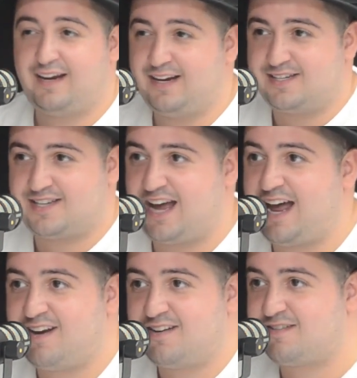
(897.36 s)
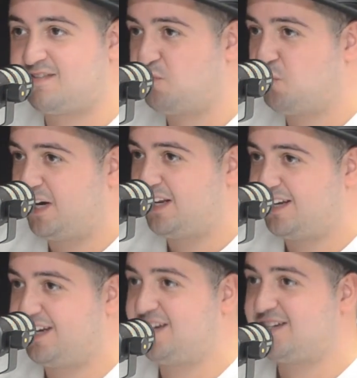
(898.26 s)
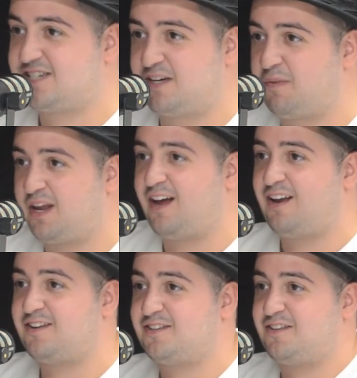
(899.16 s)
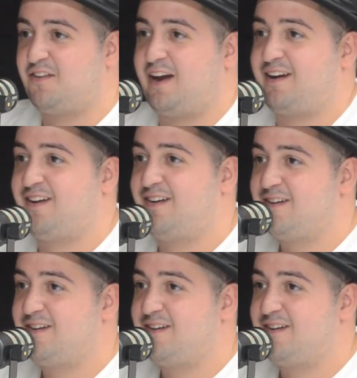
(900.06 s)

Is that really similar? Like,